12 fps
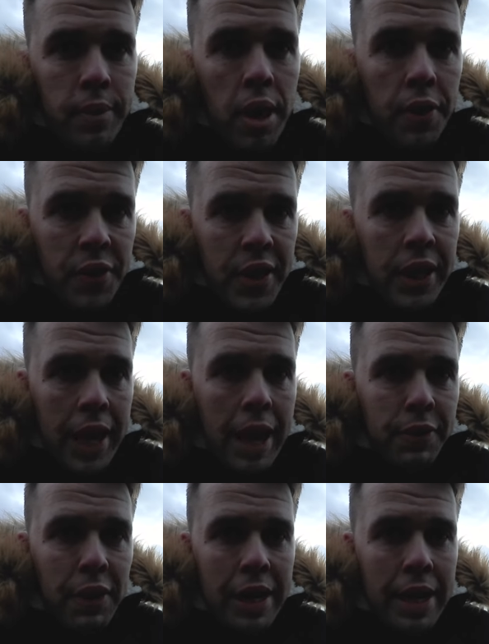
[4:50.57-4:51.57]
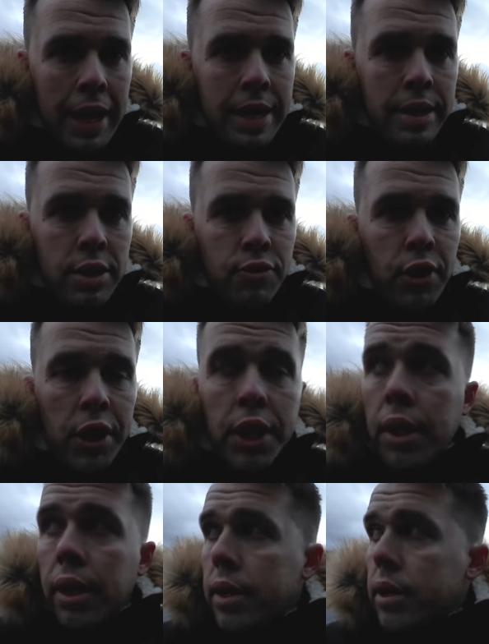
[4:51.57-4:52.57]
I think I have the Lake District
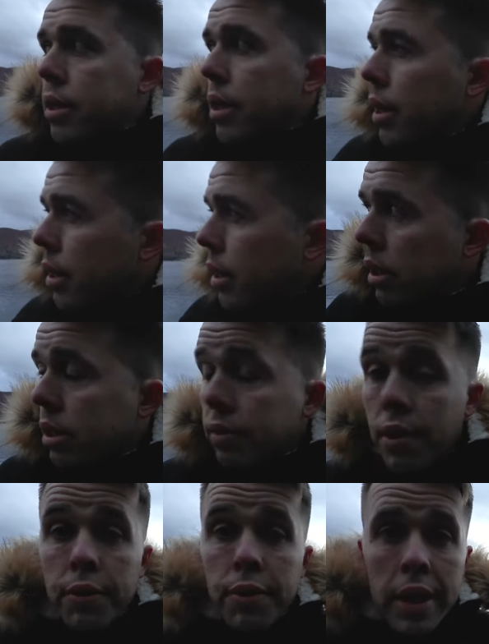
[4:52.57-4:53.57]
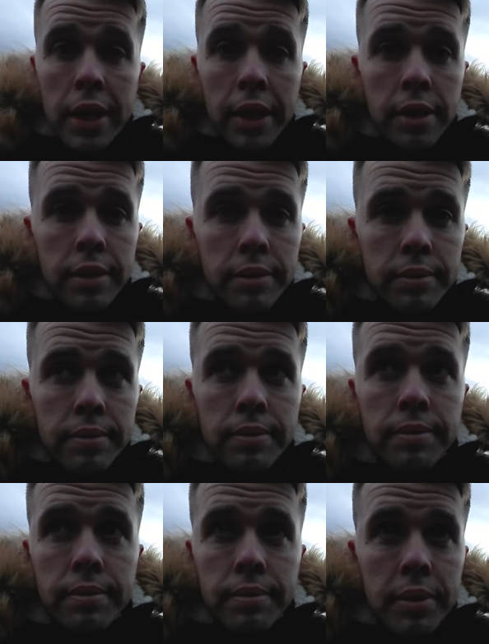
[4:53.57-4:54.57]
curse. It's a real thing.
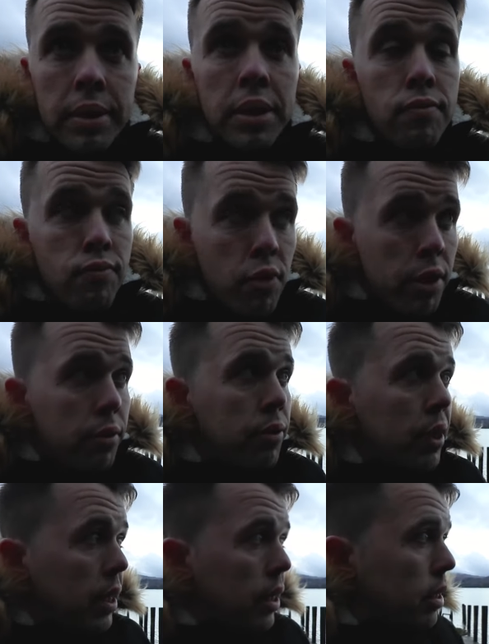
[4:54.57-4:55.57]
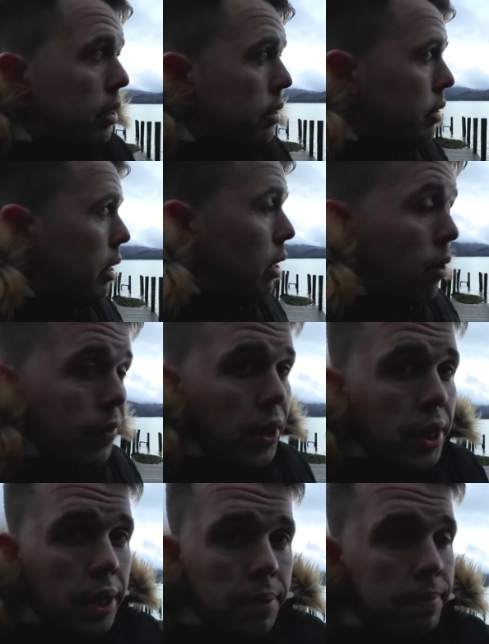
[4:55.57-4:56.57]
It's a real thing, and I've
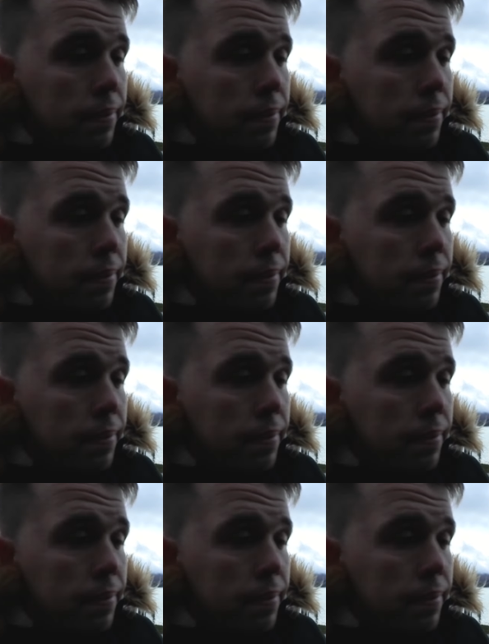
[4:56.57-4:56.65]
got it.